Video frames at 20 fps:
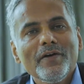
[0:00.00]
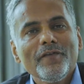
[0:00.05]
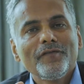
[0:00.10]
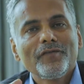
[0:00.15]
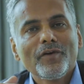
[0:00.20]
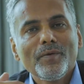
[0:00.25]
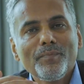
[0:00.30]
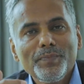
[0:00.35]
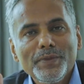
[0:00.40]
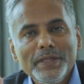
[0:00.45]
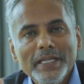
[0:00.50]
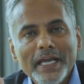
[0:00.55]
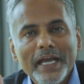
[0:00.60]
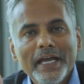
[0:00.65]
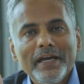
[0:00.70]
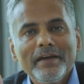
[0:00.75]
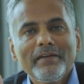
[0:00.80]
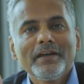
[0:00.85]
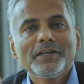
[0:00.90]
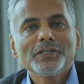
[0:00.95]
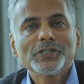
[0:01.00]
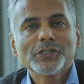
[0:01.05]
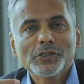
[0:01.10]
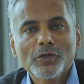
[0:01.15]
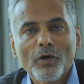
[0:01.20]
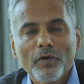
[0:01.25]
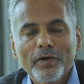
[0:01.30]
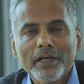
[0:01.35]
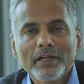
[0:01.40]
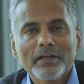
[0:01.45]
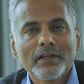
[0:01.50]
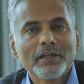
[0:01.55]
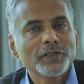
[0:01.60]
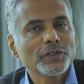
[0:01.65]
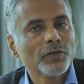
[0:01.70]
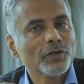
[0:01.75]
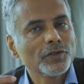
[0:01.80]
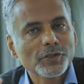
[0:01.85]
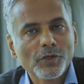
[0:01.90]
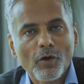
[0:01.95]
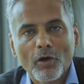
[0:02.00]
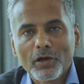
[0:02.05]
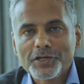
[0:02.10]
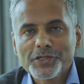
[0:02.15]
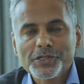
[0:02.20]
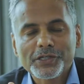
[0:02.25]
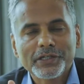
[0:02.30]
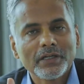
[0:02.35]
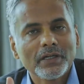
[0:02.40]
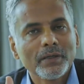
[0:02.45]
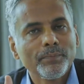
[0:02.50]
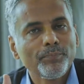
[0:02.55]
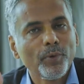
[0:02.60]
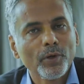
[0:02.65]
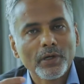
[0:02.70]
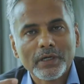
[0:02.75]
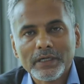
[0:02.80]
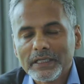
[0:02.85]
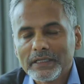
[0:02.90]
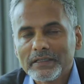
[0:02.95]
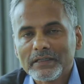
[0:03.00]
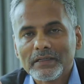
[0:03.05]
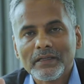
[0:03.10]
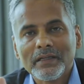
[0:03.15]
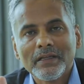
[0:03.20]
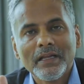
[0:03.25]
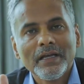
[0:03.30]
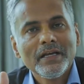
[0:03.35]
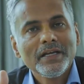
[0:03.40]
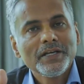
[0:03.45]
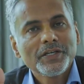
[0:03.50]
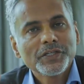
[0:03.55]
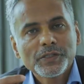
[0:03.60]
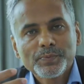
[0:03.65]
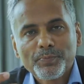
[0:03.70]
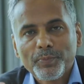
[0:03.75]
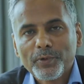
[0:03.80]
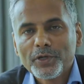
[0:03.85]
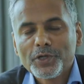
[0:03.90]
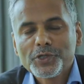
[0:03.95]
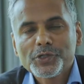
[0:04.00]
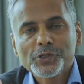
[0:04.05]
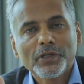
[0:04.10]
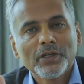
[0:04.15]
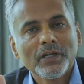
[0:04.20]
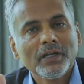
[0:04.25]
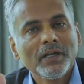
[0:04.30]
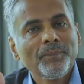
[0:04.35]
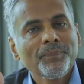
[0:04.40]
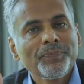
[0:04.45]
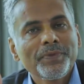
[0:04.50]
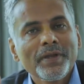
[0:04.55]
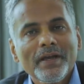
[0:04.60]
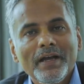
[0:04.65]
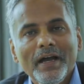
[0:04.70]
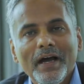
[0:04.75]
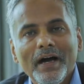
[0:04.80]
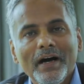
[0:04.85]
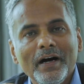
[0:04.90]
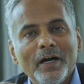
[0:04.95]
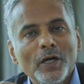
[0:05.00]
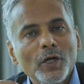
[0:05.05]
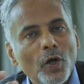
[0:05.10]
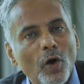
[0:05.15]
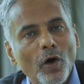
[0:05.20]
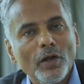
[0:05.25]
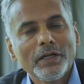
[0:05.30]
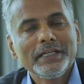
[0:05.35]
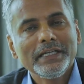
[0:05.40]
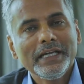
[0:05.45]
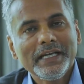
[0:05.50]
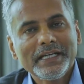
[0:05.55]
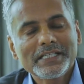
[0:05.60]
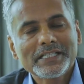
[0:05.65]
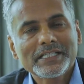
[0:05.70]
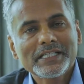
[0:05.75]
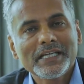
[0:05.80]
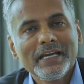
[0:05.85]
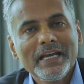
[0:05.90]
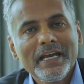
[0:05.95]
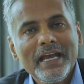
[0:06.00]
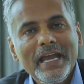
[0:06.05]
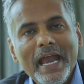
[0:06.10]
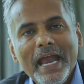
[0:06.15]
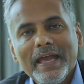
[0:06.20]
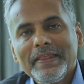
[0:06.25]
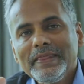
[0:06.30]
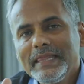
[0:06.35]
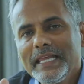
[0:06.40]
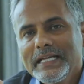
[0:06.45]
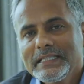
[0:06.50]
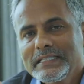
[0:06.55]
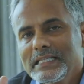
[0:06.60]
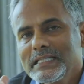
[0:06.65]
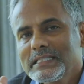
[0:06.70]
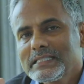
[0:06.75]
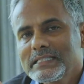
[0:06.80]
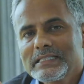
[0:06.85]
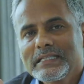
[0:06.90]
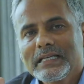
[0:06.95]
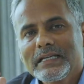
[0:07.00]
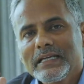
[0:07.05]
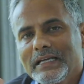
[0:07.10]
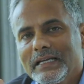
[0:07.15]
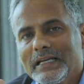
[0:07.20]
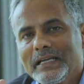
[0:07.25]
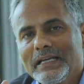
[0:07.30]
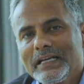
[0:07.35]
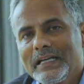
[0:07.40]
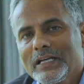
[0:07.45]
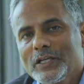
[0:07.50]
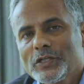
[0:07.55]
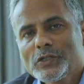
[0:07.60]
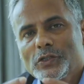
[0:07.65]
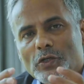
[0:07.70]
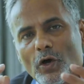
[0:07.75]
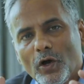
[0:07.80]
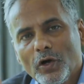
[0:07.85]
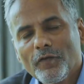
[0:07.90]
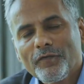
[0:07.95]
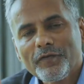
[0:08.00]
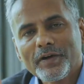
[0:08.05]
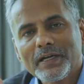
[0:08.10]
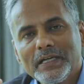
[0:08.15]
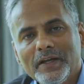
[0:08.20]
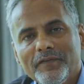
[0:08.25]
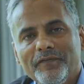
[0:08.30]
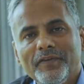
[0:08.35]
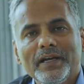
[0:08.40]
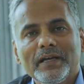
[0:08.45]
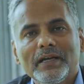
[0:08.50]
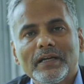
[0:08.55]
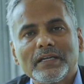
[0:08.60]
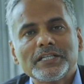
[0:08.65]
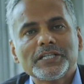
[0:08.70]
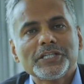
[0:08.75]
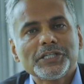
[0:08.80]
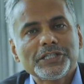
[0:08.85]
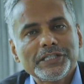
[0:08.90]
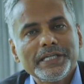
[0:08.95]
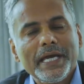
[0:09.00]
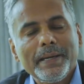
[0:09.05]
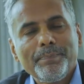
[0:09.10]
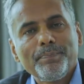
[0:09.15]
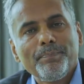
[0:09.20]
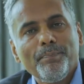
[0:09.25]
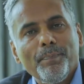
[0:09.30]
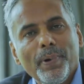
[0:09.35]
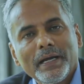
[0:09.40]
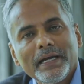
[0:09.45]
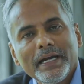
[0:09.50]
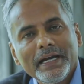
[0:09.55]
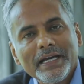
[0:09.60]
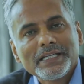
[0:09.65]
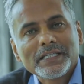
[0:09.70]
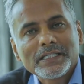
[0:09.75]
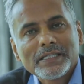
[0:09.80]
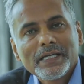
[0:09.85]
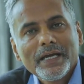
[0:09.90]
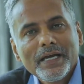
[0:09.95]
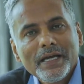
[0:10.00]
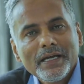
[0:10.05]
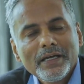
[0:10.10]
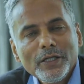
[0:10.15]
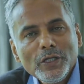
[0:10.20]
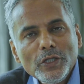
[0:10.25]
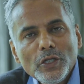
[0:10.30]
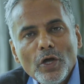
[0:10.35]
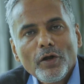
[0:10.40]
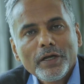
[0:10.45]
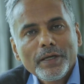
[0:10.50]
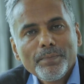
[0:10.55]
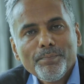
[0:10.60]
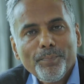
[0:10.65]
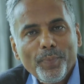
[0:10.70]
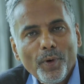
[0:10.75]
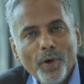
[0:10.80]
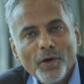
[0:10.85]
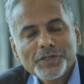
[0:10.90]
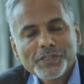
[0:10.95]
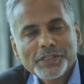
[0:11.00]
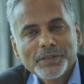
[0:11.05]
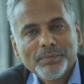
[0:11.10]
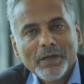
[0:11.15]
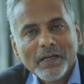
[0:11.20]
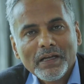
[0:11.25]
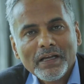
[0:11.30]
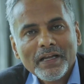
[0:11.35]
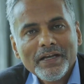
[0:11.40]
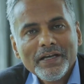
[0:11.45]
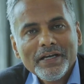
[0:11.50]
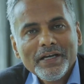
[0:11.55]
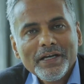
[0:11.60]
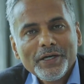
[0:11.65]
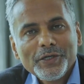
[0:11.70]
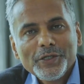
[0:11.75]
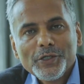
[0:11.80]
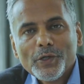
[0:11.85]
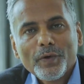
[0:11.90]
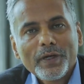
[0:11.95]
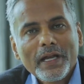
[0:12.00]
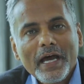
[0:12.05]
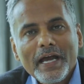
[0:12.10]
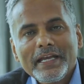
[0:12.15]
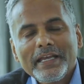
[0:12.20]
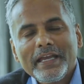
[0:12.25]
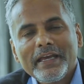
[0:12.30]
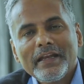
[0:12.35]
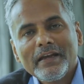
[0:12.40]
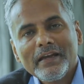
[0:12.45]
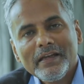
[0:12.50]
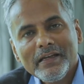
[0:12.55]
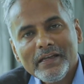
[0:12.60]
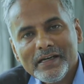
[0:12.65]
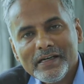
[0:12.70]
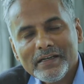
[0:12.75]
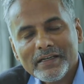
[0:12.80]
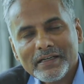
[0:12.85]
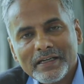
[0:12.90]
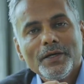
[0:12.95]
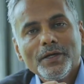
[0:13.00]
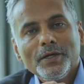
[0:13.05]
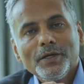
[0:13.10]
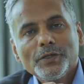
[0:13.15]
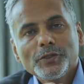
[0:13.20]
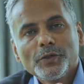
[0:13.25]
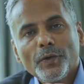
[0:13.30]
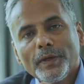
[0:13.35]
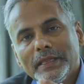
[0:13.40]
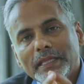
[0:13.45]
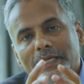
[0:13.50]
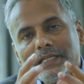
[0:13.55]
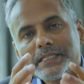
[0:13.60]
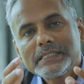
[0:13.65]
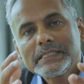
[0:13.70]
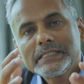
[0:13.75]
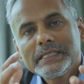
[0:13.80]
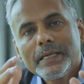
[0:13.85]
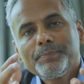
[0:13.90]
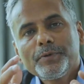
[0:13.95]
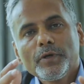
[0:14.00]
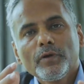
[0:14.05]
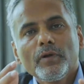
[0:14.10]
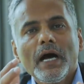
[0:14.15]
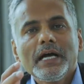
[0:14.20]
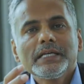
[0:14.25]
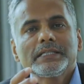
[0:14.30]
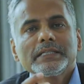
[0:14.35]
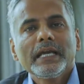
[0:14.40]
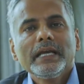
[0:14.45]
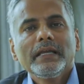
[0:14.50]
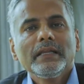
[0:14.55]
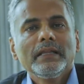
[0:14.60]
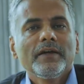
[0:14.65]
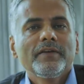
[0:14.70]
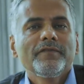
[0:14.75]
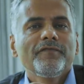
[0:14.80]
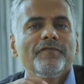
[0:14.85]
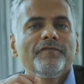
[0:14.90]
from their historical, sociological, political, spiritual context. And this is sort of a difficult step, but it is not impossible. You and I can learn. So in this step, you're asking that